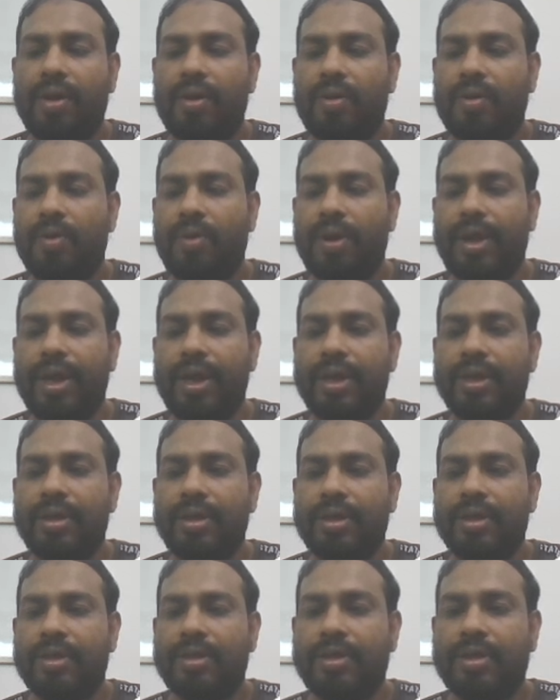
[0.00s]

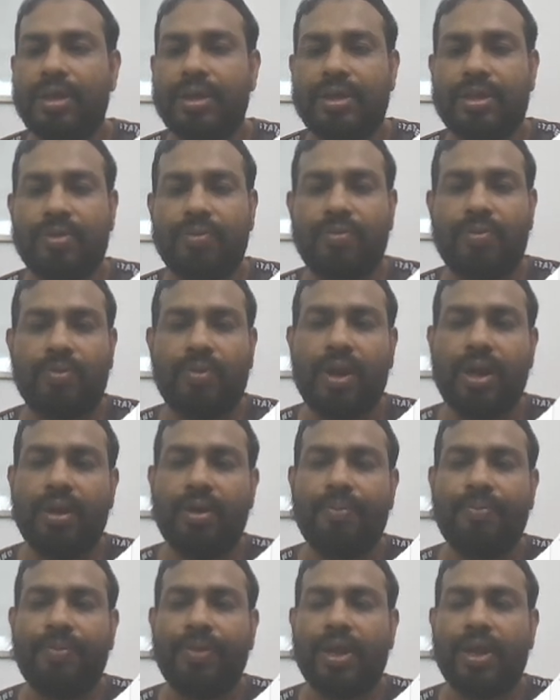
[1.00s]
Okay, this one.